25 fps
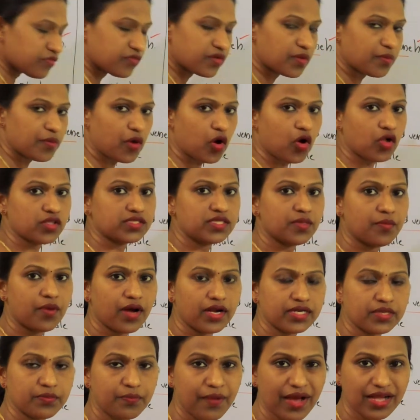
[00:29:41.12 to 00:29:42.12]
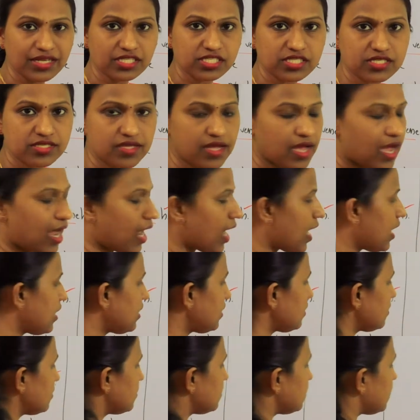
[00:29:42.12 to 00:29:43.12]
from all the body parts
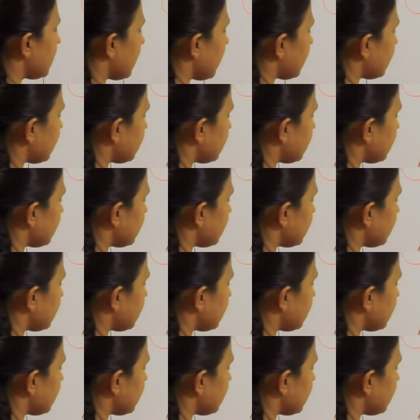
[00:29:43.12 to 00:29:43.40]
and there